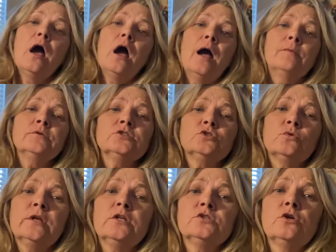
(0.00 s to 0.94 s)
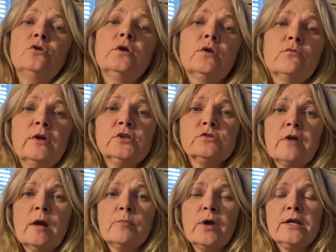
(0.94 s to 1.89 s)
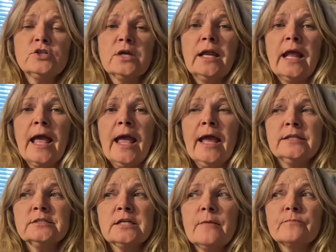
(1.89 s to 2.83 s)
I'm just doing it so you can raise your vibration and